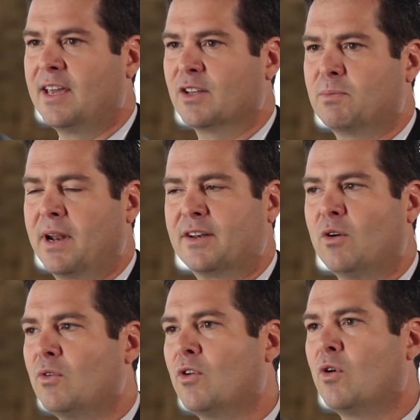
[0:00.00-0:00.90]
He goes, but I
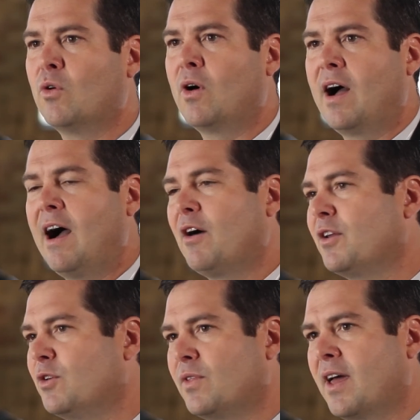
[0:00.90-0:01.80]
don't know how
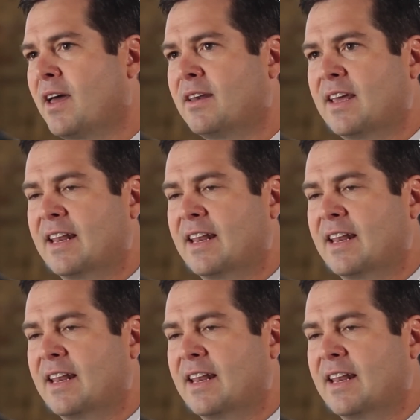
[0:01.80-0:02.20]
to do that,